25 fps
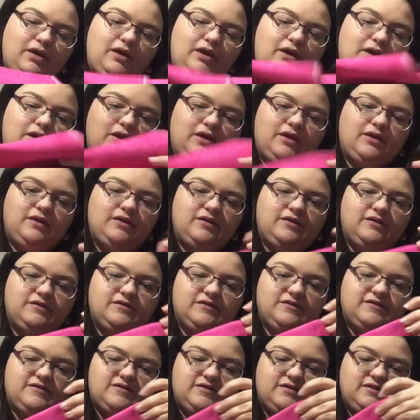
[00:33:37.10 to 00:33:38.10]

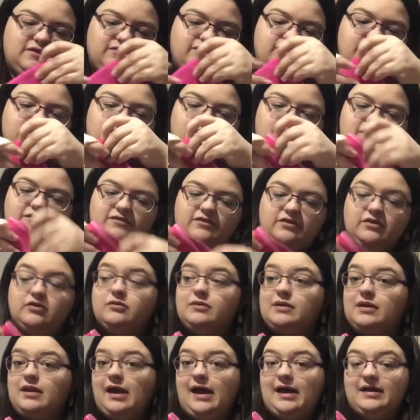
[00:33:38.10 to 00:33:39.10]
is, for those of you who would
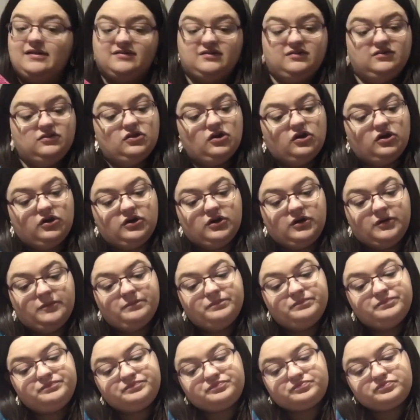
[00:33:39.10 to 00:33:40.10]
like to know,
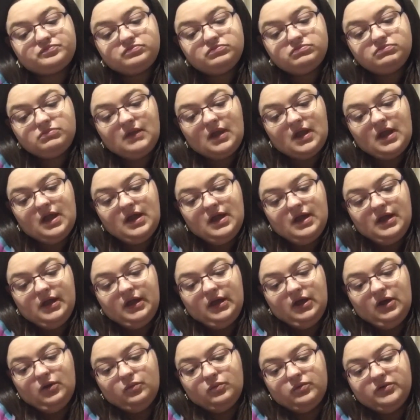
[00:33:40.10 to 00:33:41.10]

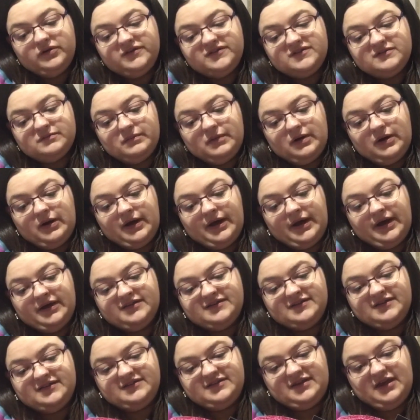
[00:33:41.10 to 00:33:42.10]
was my
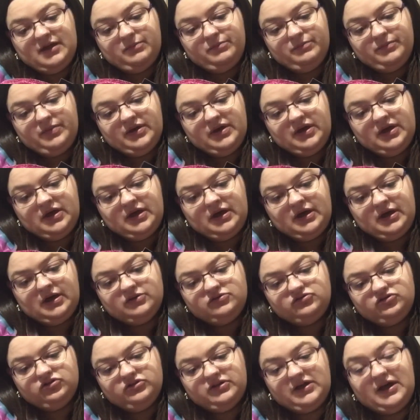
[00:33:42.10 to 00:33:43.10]
September
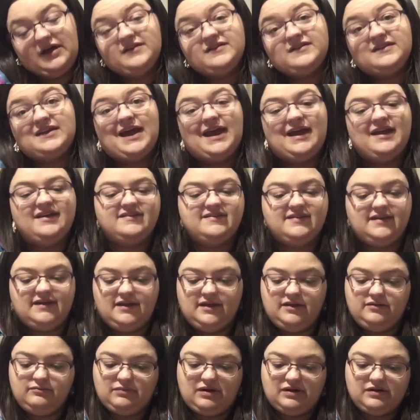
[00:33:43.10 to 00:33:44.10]

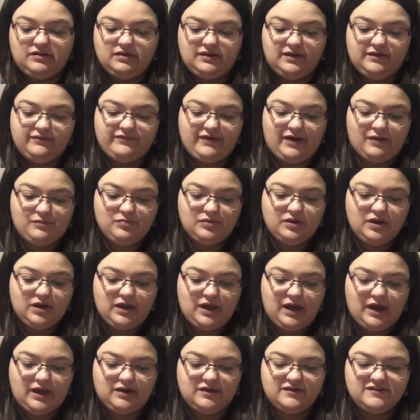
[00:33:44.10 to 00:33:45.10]
2018 monthly fabric,
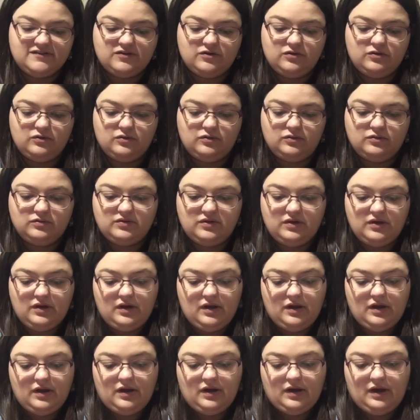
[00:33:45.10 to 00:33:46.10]
and it's called
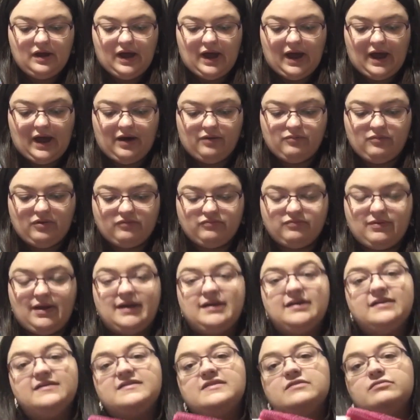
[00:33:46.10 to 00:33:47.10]
Red
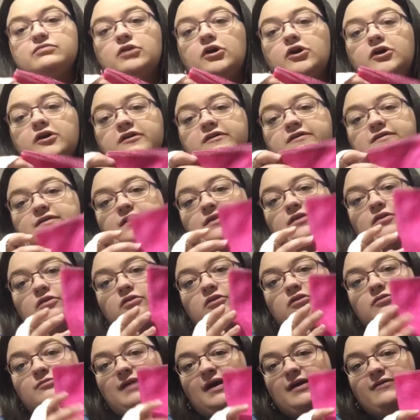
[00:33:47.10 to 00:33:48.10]
as the Rose, and all
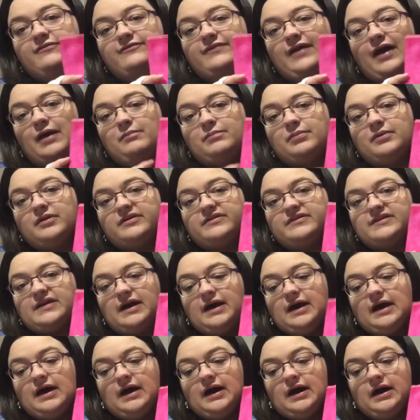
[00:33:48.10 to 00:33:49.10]
my fabrics
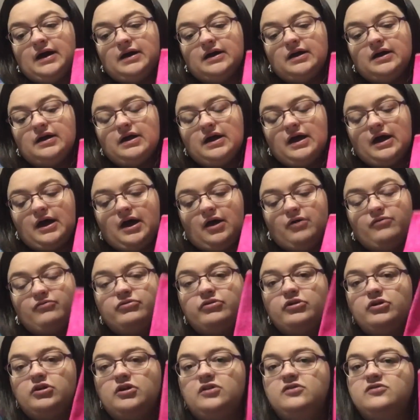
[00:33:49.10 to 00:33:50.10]
are
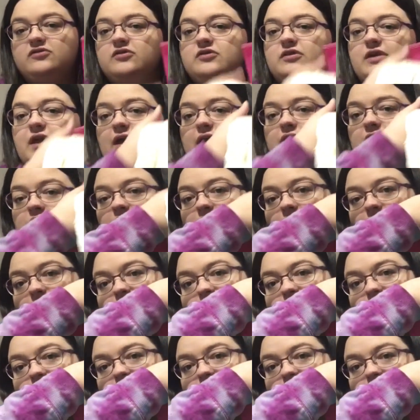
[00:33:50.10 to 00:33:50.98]
32 count Lugana.